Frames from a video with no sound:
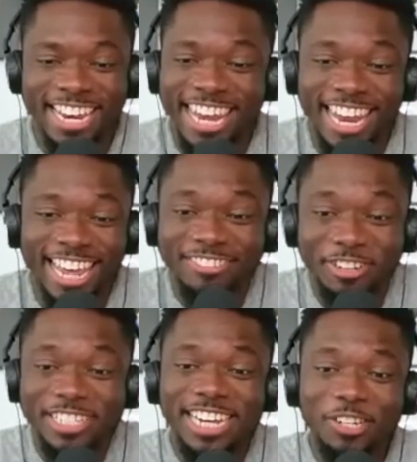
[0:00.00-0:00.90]
like the
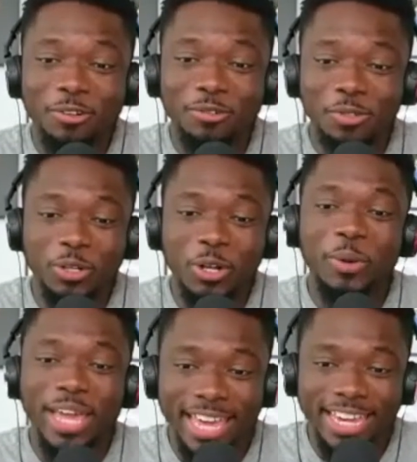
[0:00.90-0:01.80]
reason I don't snort
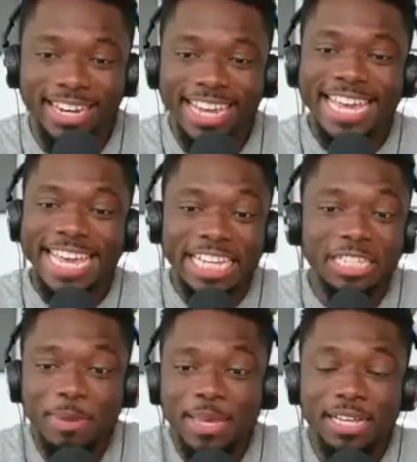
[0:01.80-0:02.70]
cocaine isn't
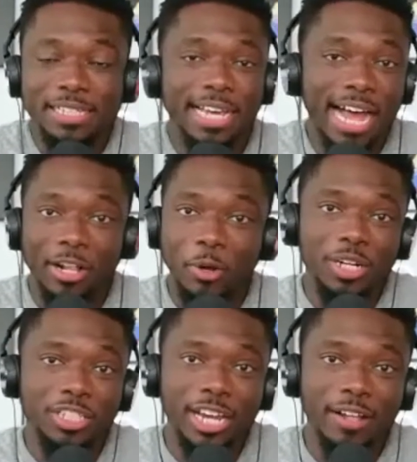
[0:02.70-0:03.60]
because I'll go to
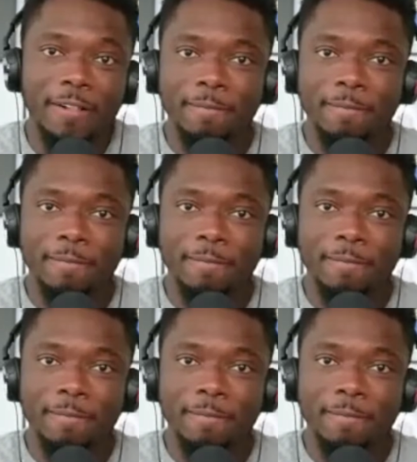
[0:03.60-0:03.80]
jail.